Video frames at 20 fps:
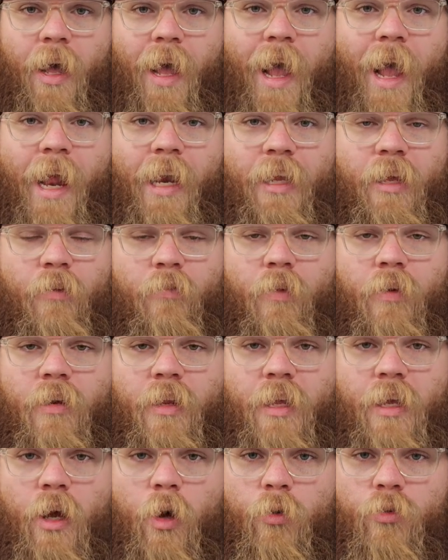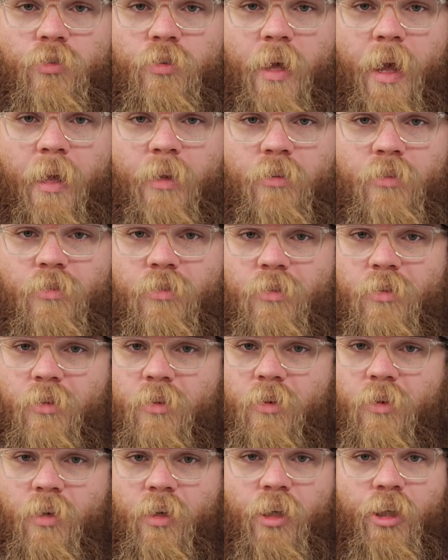any of the Neo sets,
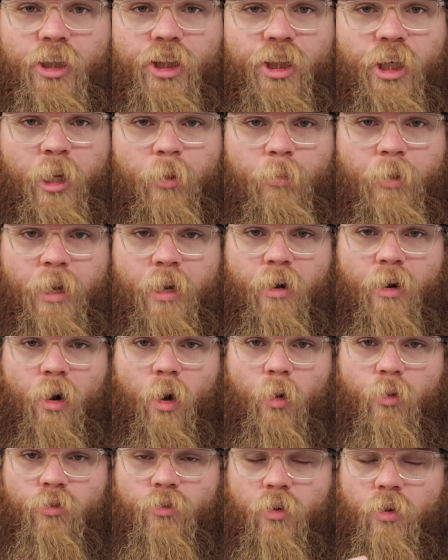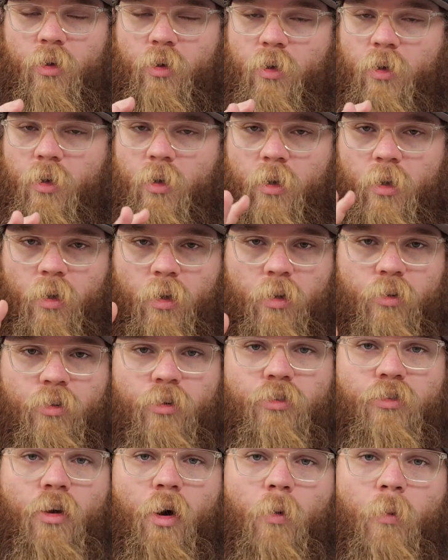Gym Heroes.
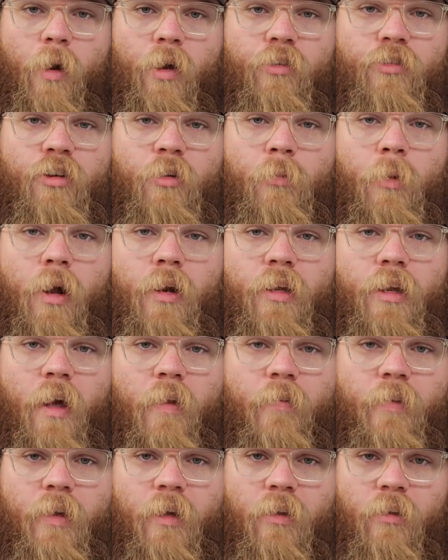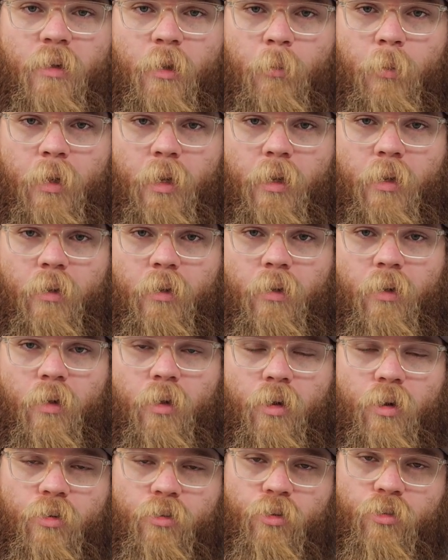Just don't waste your money on the Unlimited.
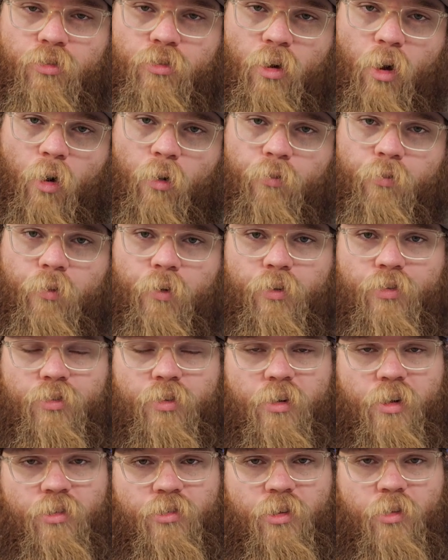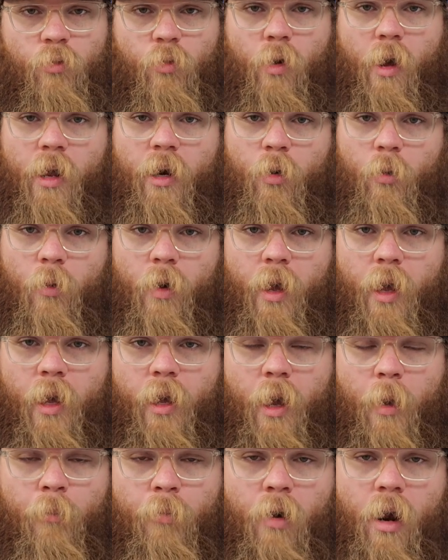Just go first edition right
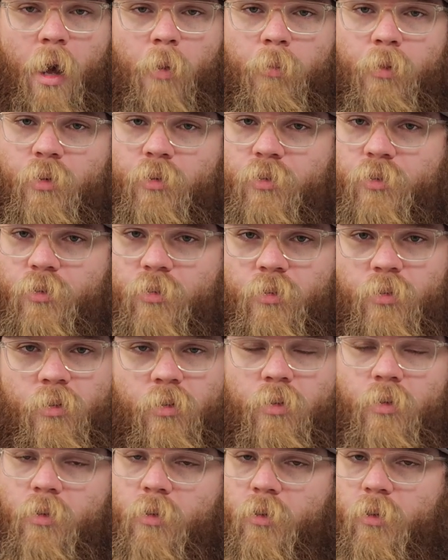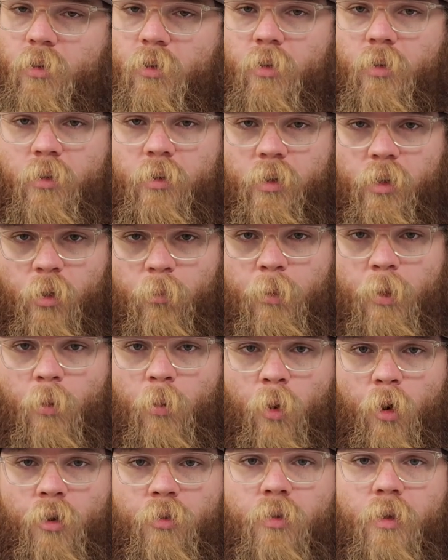away. I promise it'll be
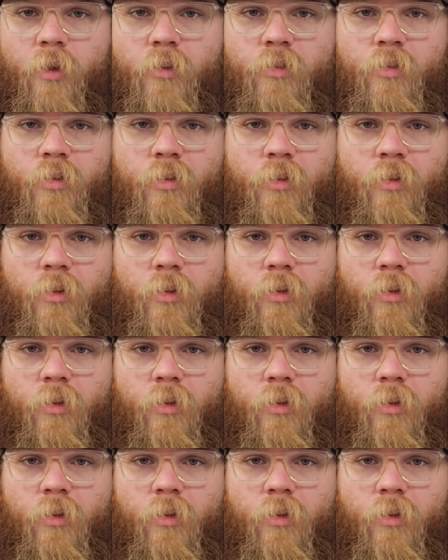worth it.